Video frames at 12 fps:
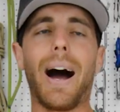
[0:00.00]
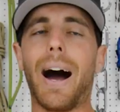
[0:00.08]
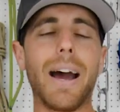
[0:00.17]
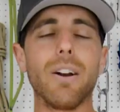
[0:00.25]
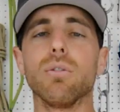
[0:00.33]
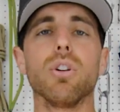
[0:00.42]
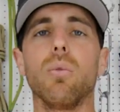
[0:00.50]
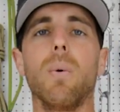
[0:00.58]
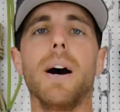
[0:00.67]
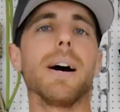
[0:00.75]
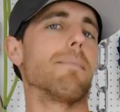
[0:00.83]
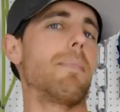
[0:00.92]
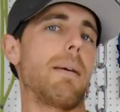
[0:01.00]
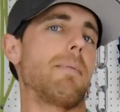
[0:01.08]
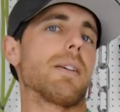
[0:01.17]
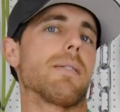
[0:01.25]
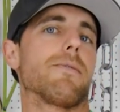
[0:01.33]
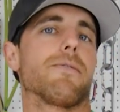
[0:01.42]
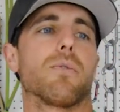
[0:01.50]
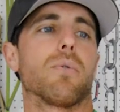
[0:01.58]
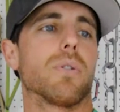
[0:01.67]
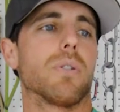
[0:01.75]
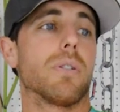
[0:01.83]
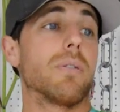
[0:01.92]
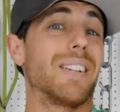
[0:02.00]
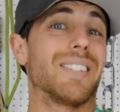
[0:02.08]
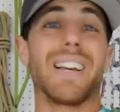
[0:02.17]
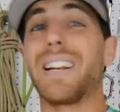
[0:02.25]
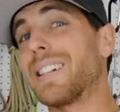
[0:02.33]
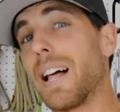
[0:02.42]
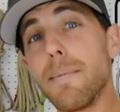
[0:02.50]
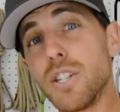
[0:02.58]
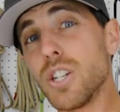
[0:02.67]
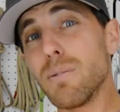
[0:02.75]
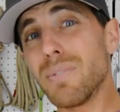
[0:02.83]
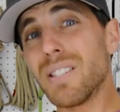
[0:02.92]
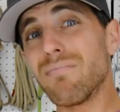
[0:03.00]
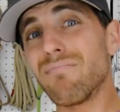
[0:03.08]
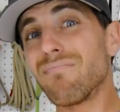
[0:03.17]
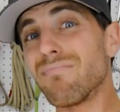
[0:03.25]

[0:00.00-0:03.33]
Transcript: I don't know why. Maybe for inside climbing gyms?